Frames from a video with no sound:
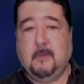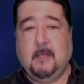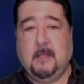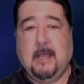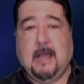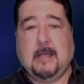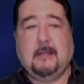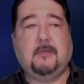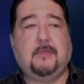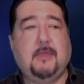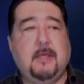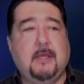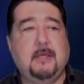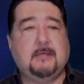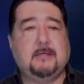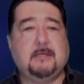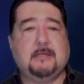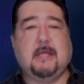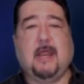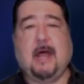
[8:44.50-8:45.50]
And the thing
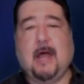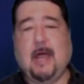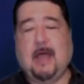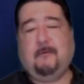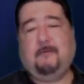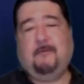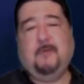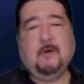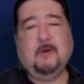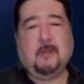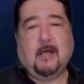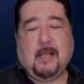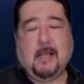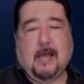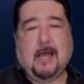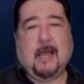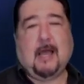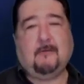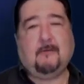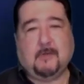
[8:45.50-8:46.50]
is, is that I feel like I
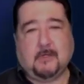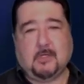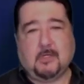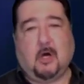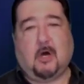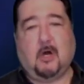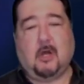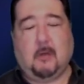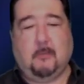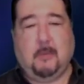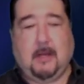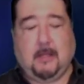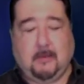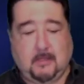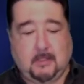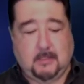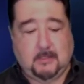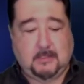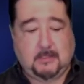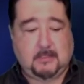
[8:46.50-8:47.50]
have to talk about
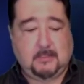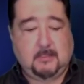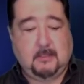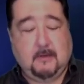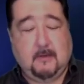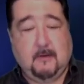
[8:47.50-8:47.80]
this.